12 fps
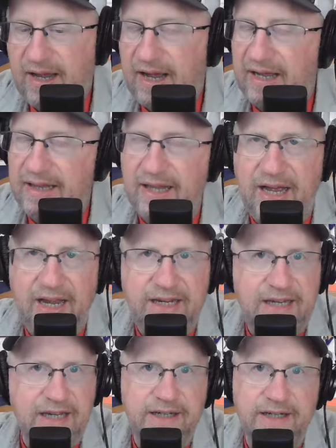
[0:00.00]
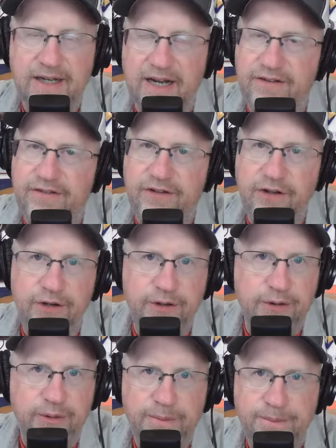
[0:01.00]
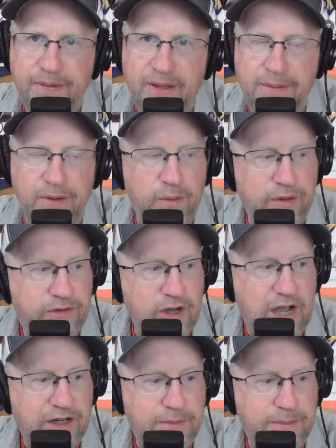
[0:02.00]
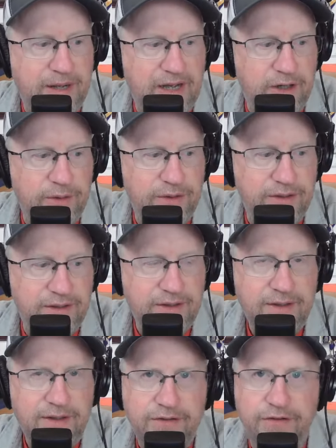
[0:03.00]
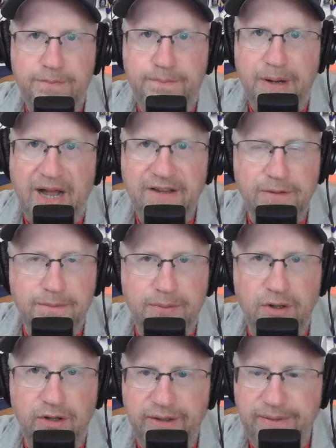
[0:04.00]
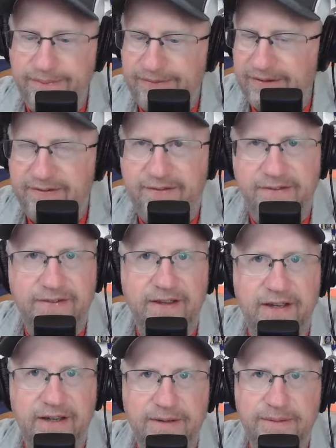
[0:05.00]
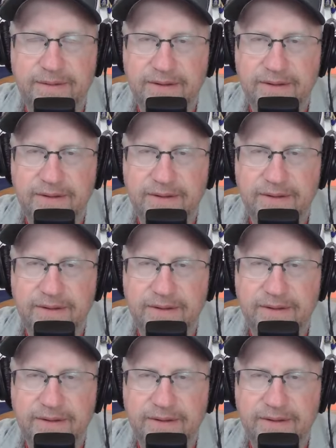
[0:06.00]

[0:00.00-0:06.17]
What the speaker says: I like it. I do. I mean, we talked about just biting the bullet. This is it.